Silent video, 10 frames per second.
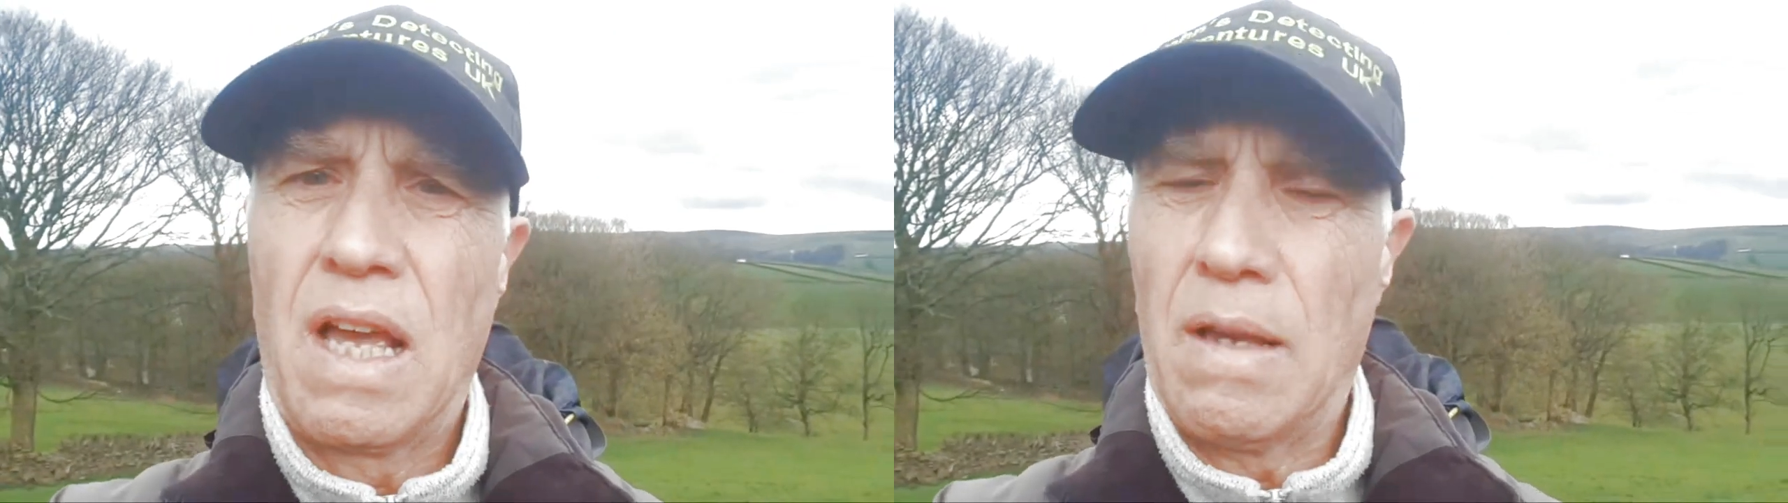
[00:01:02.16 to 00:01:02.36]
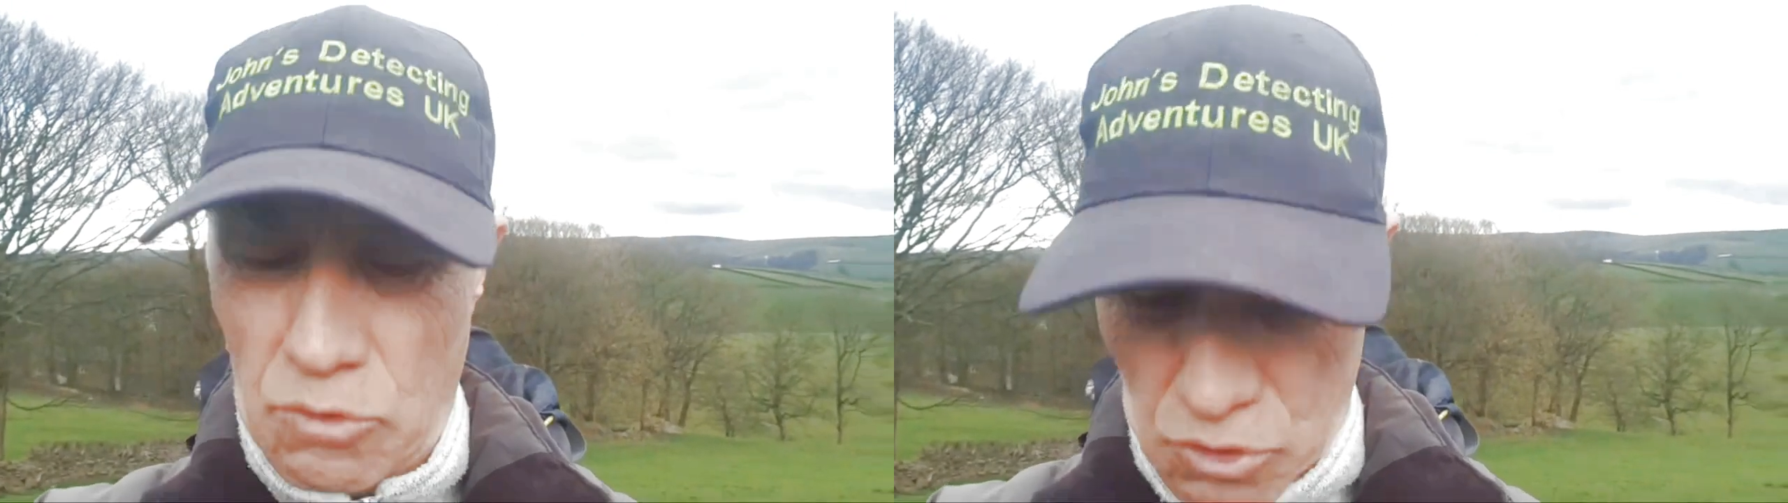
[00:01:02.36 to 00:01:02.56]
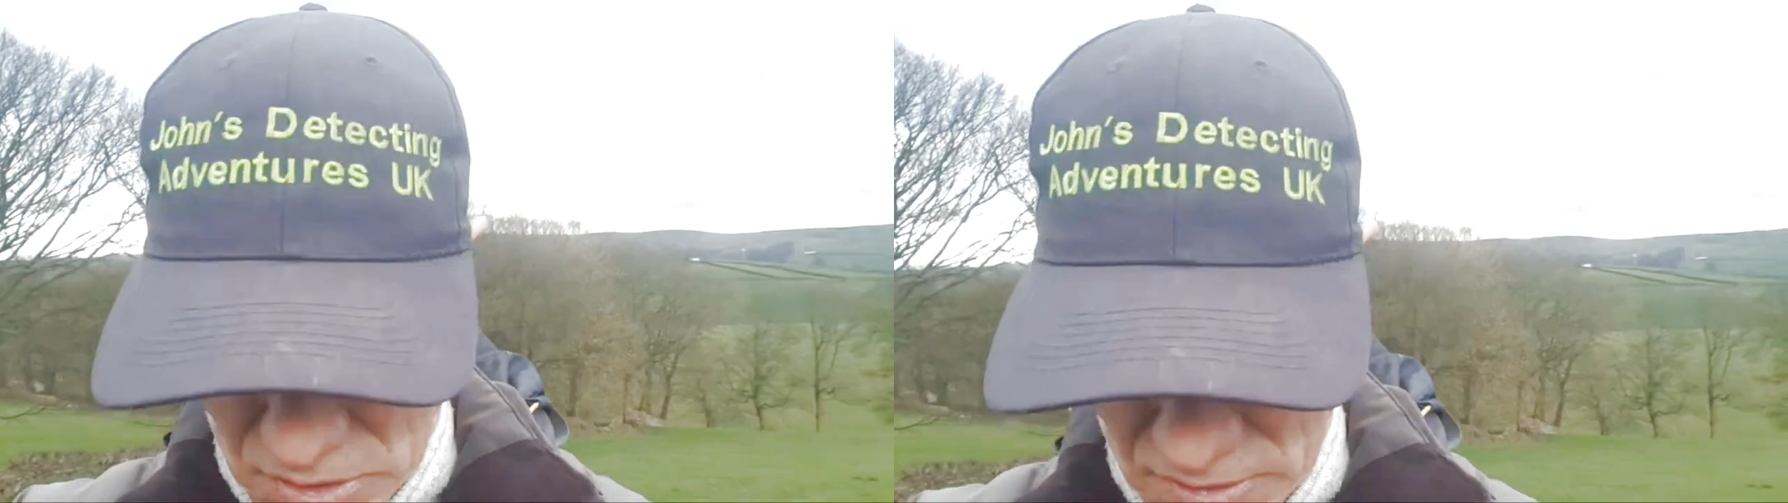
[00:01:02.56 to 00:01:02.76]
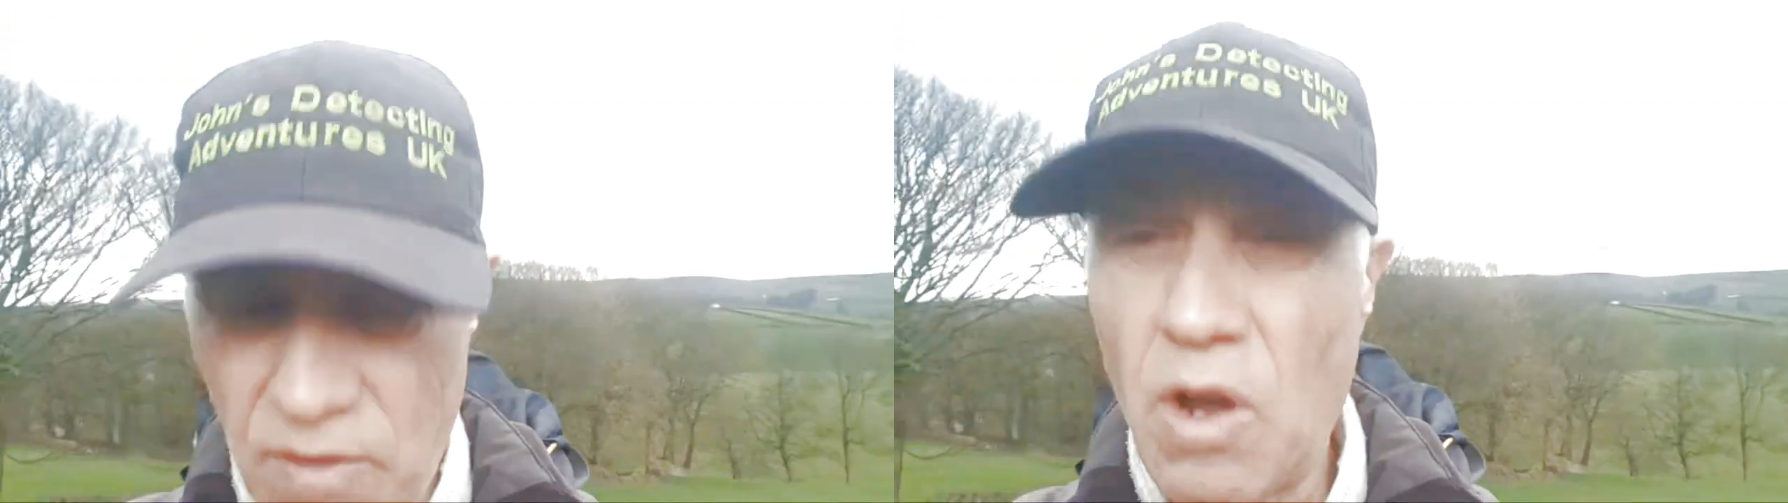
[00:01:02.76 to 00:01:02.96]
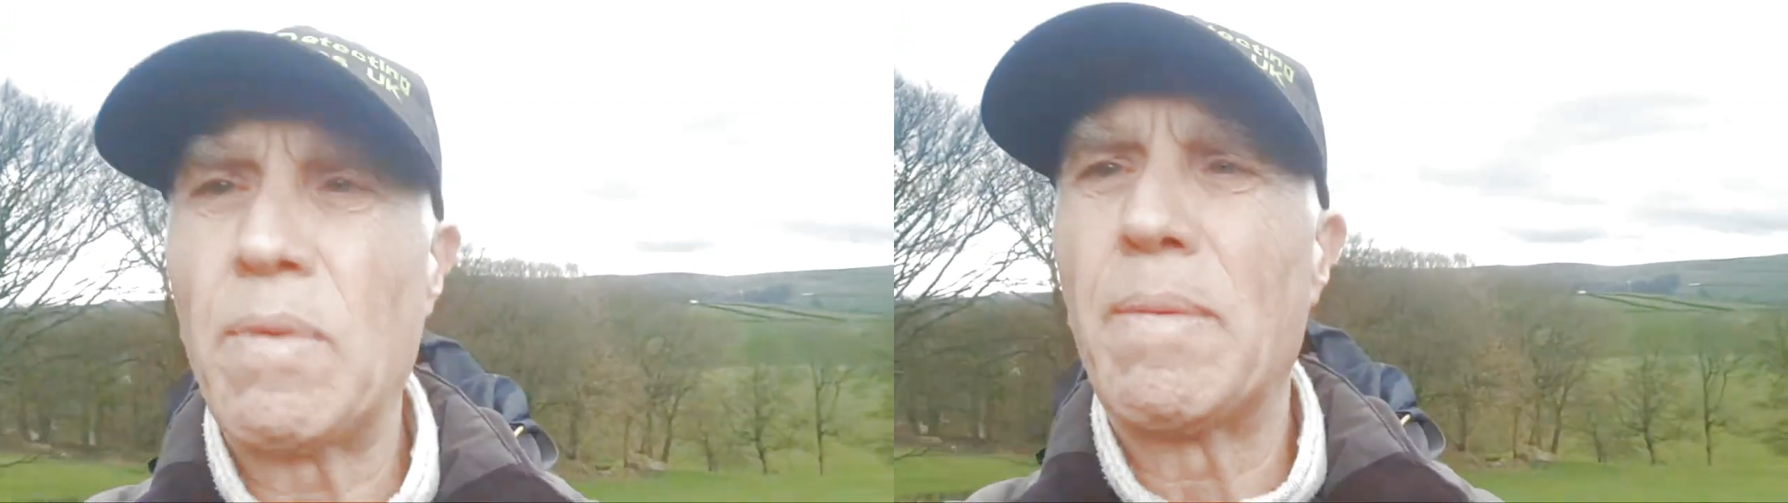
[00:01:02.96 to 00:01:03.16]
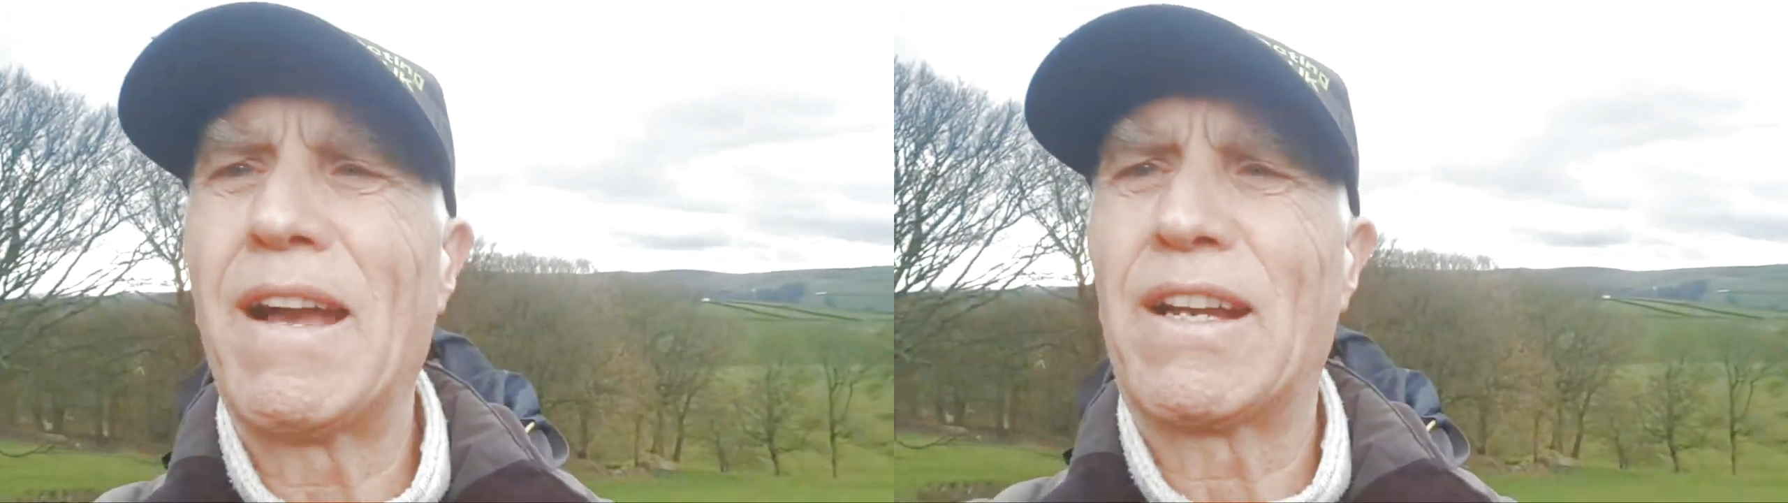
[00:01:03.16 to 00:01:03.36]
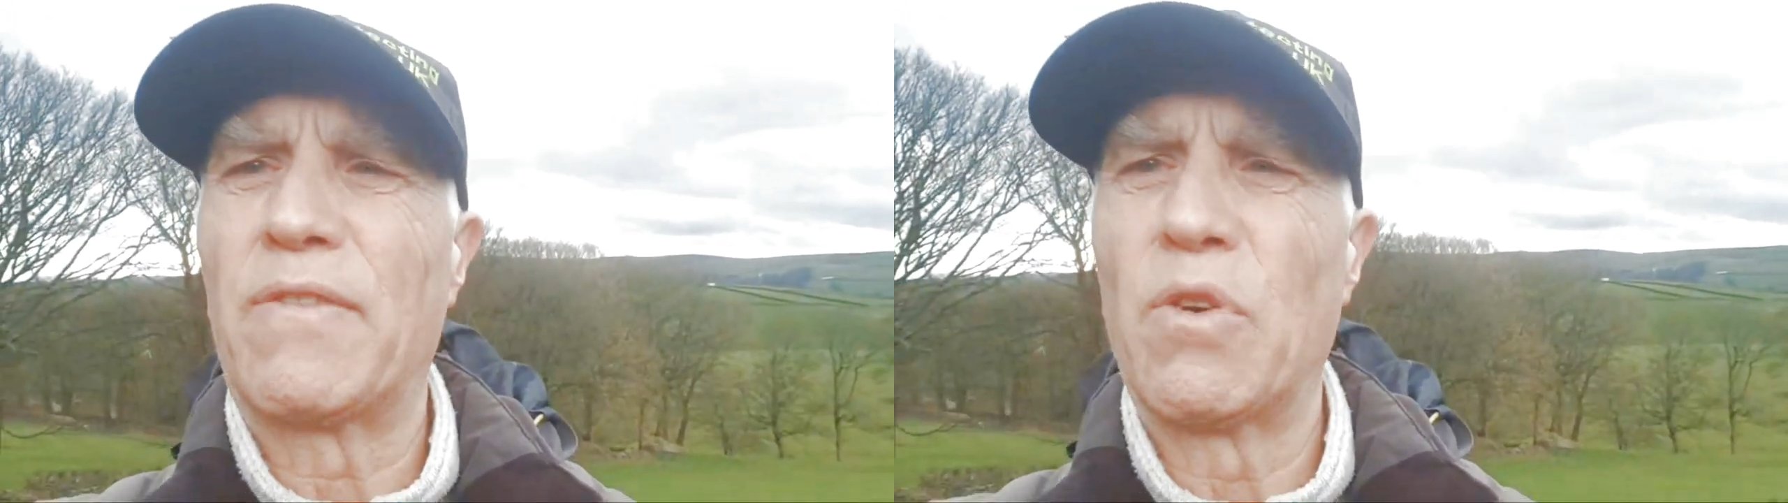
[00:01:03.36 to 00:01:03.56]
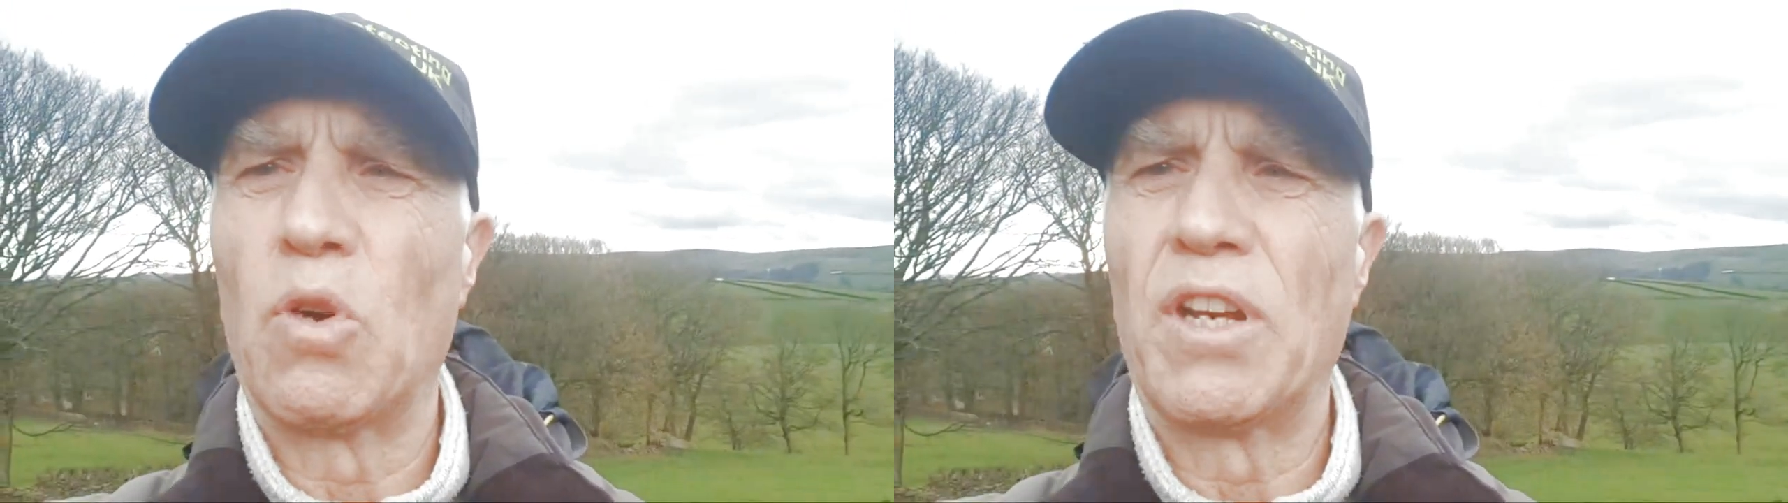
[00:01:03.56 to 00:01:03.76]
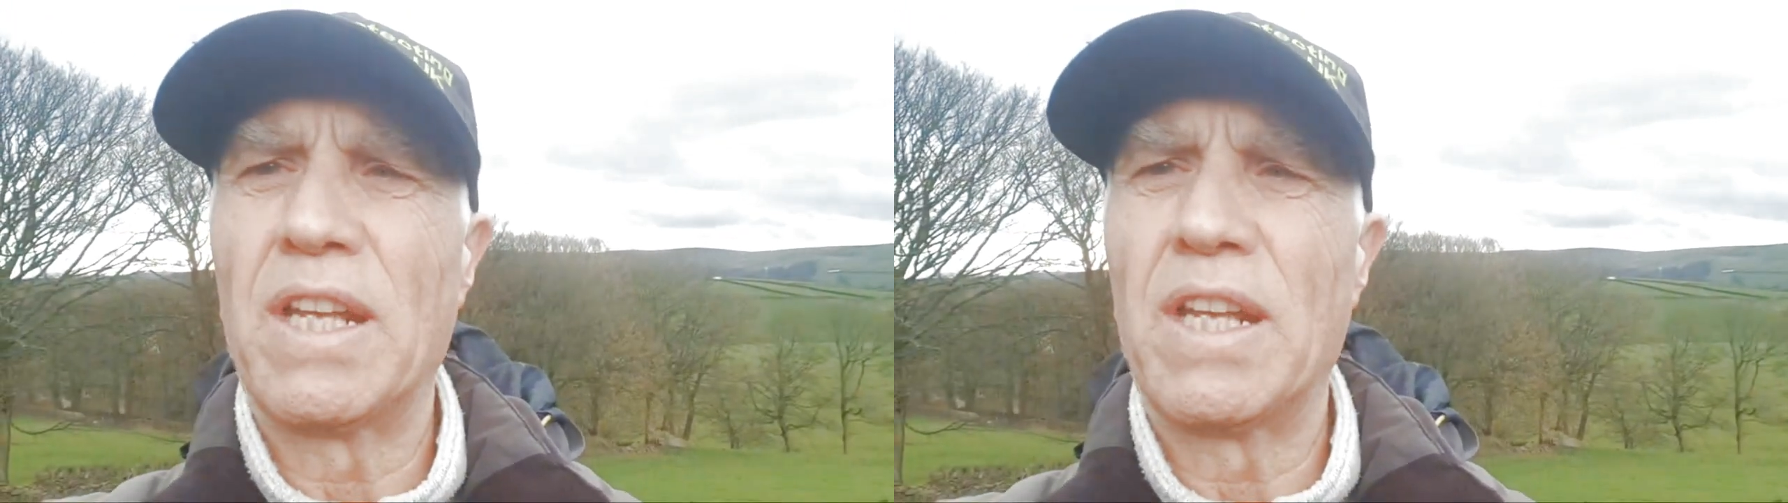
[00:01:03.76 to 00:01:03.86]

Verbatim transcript: I'm tr I've got my microphone